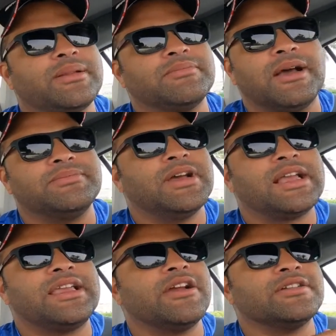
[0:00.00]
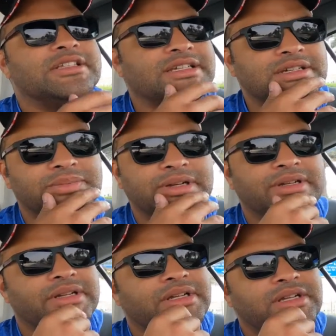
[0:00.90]
I guarantee it.
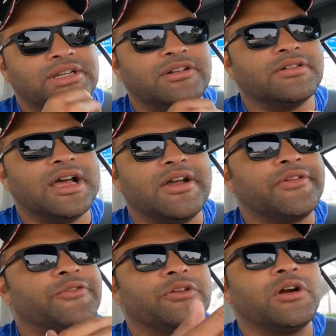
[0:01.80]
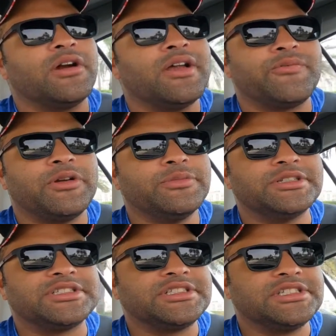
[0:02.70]
But you know, every Ferrari I've pretty
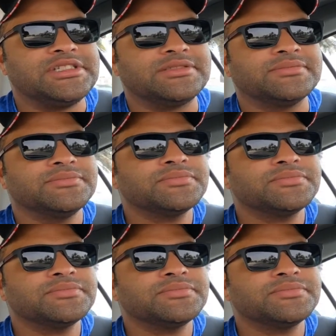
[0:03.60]
much seen,